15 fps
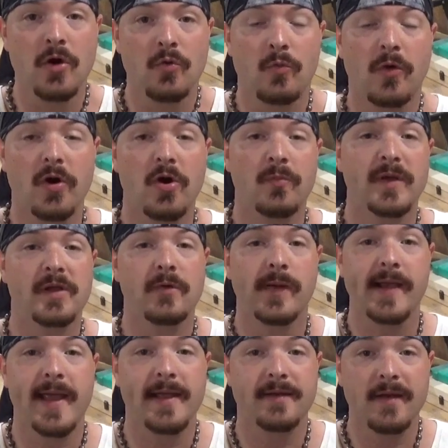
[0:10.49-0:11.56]
we're going to be
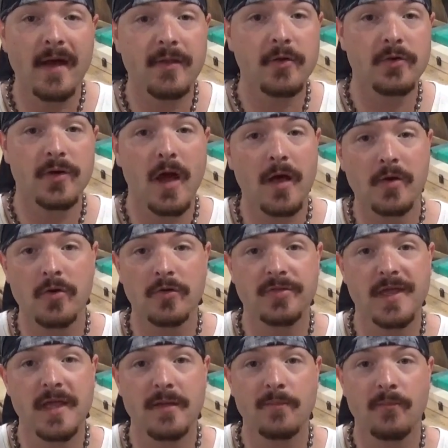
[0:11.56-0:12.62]
doing another nautical
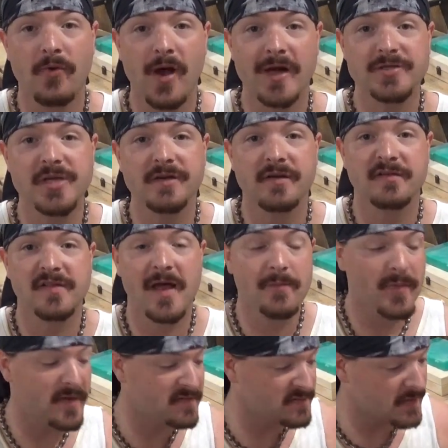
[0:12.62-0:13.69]
theme project designed
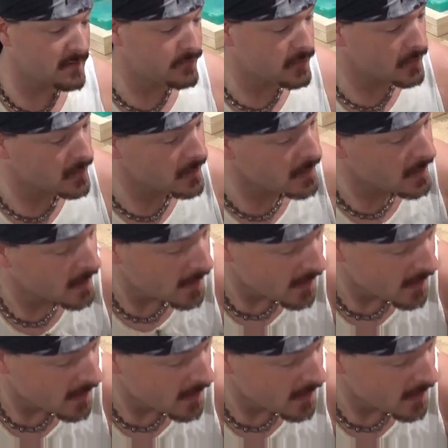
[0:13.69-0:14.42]
by Steve Good.